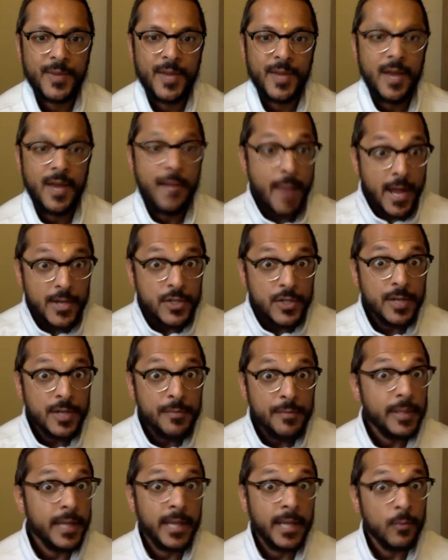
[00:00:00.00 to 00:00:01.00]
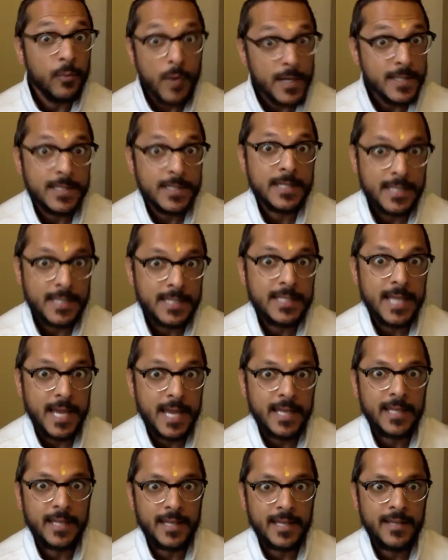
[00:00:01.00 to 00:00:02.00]
Imagine a plane wasn't
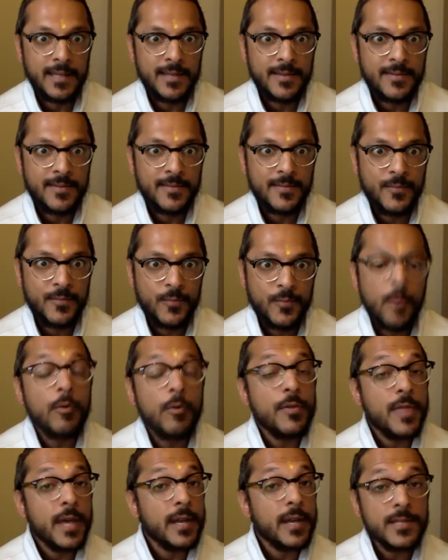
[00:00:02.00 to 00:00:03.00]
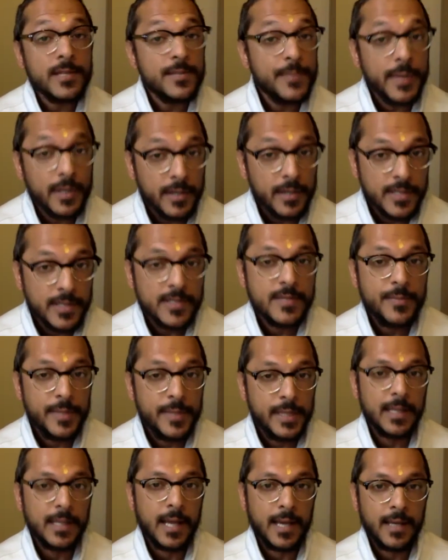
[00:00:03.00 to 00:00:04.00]
steady. What would that experience be
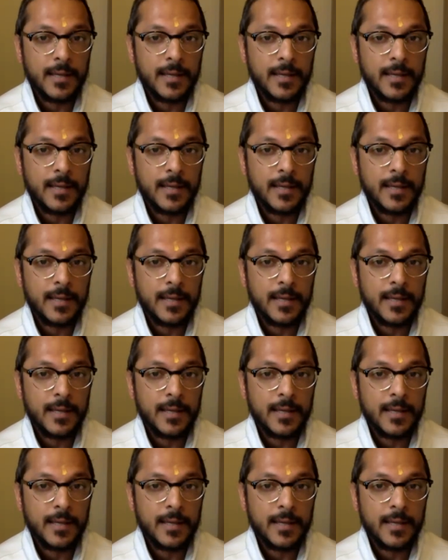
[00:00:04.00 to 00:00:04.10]
like?